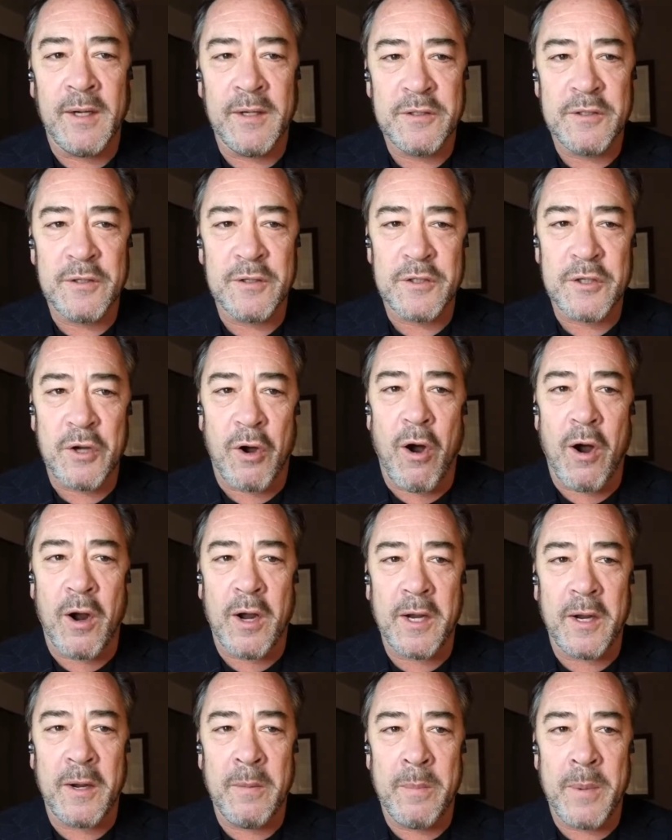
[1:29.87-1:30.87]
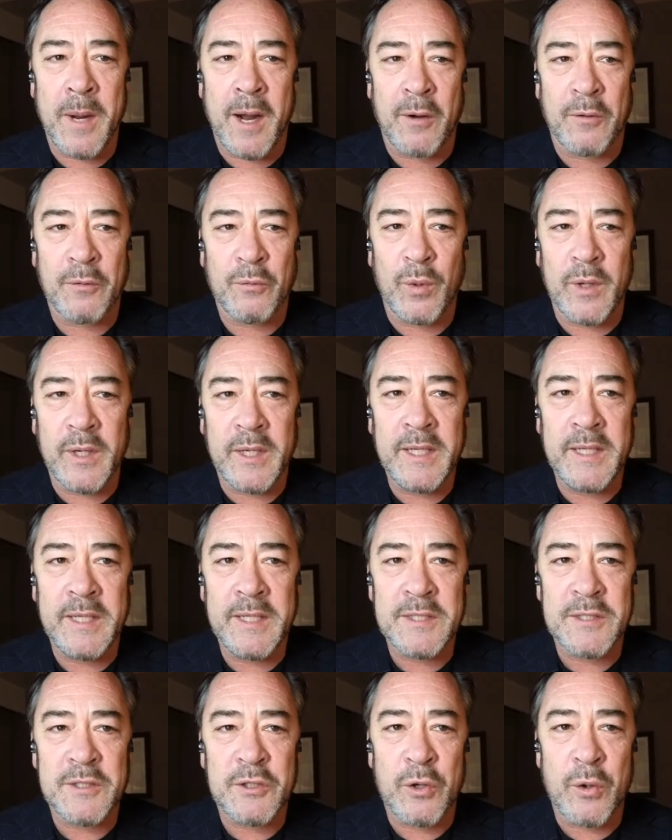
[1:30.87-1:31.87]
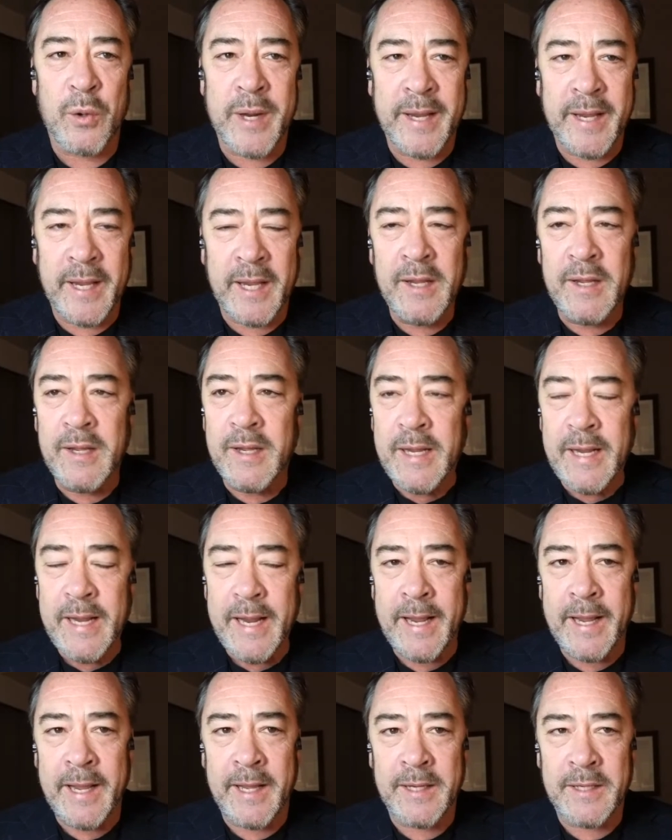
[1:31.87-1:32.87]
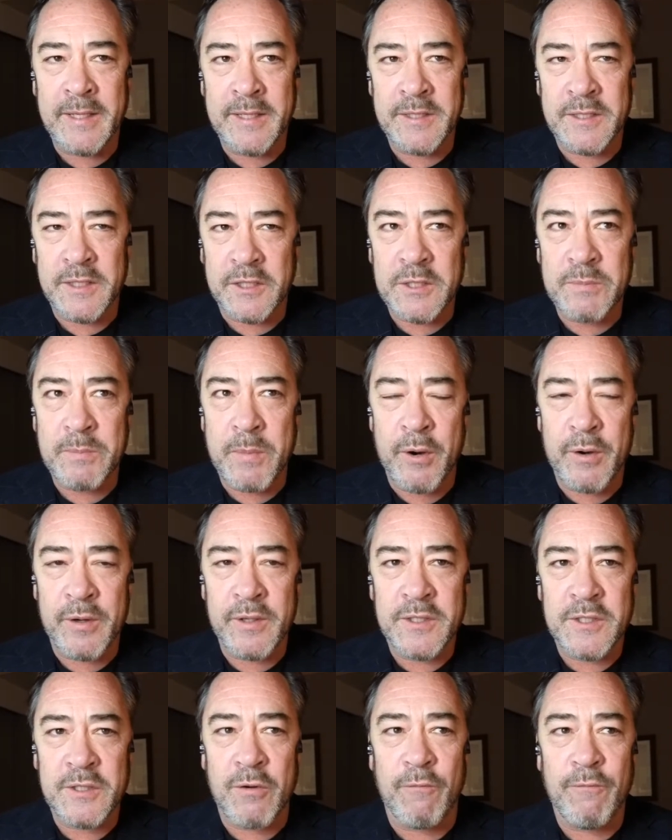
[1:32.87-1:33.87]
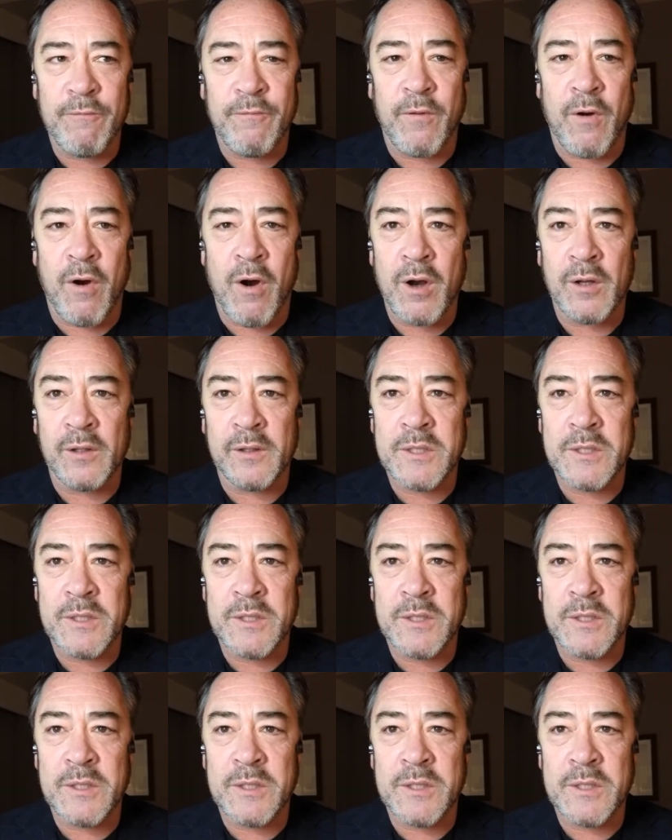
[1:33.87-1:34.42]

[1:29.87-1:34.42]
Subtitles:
to talk about what he is doing and his experience so far.